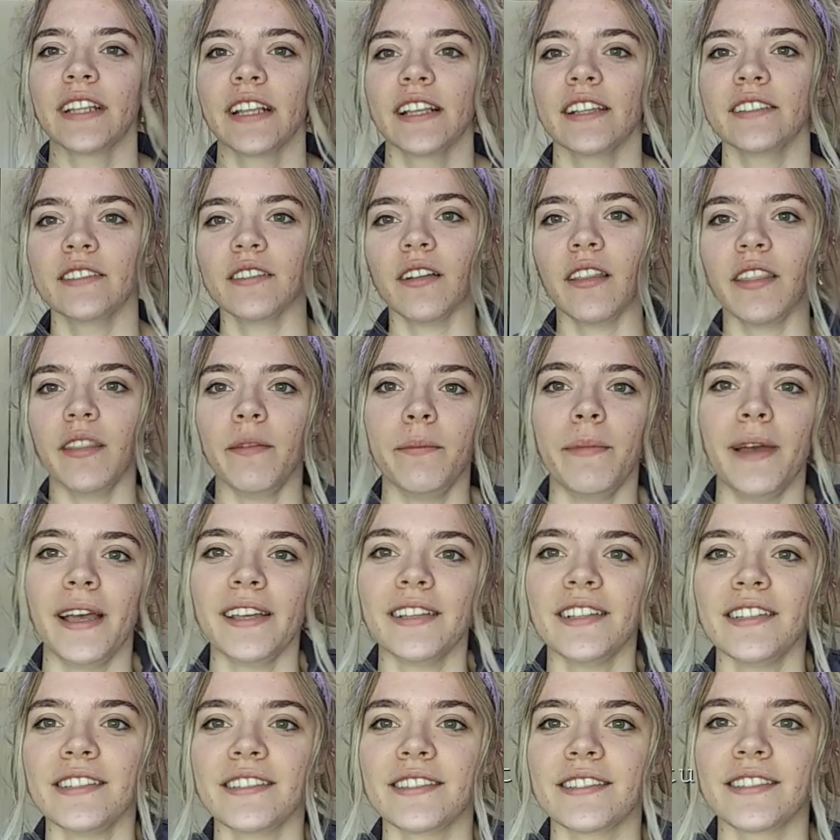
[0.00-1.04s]
Is all the
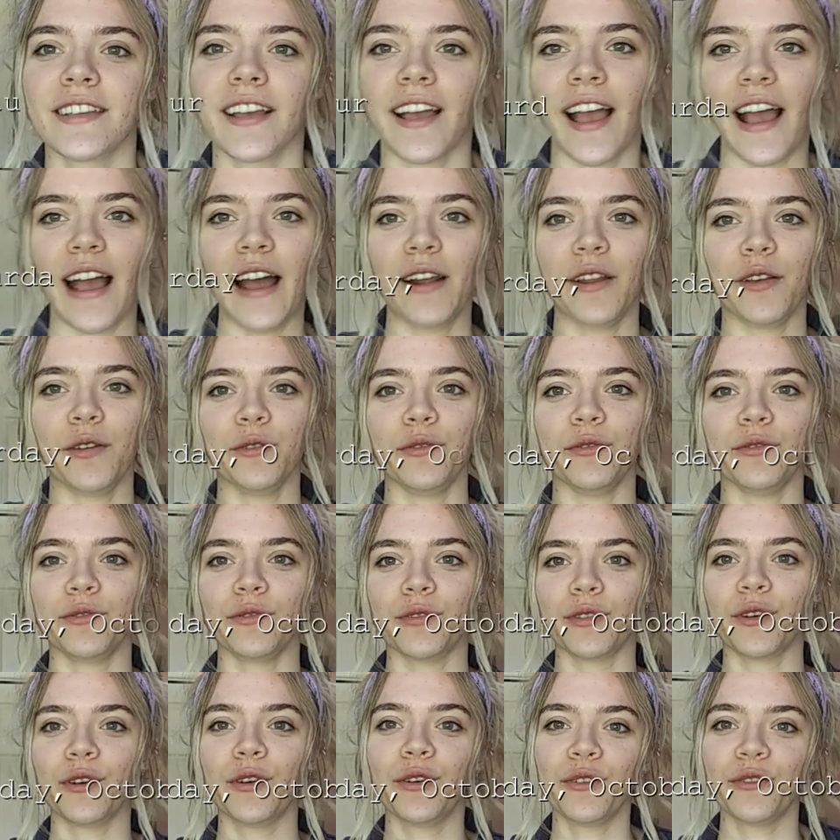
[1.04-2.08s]
mess out of
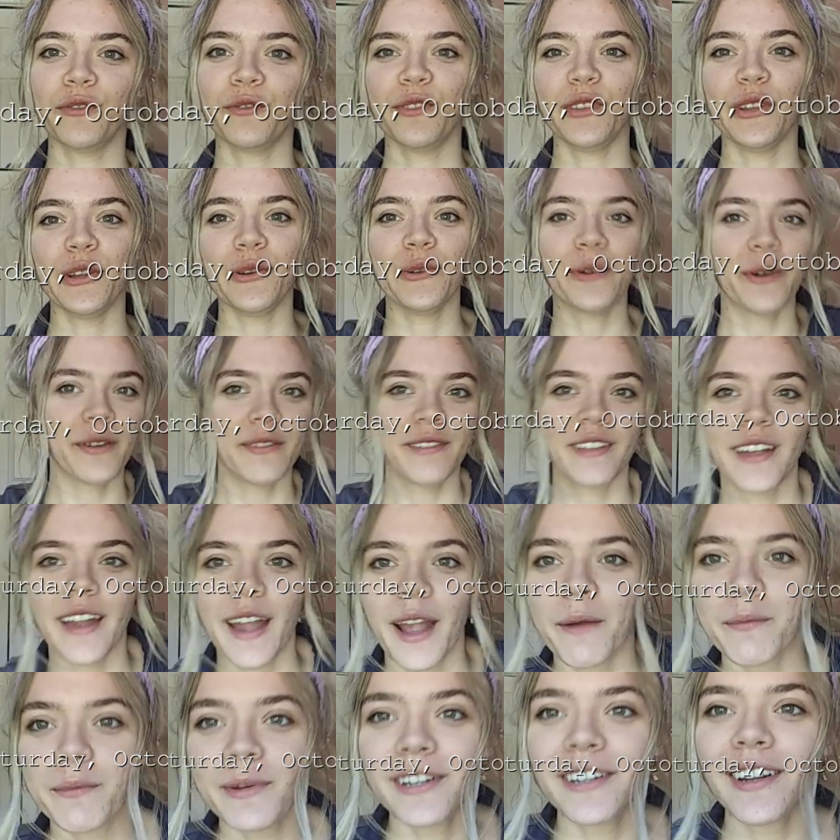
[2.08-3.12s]
view of the
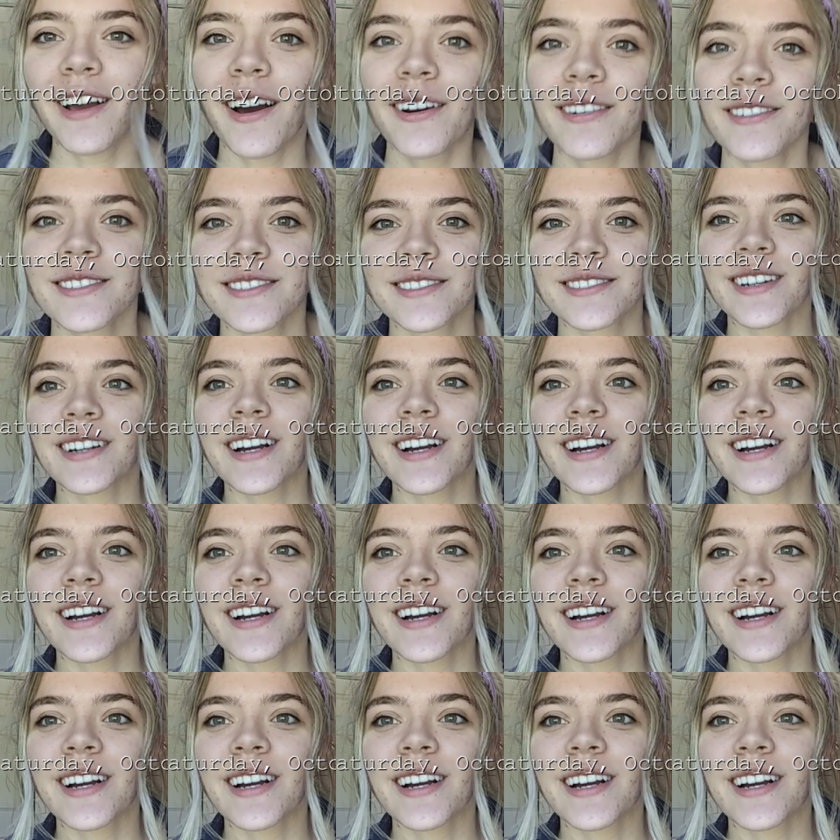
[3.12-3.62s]
camera now?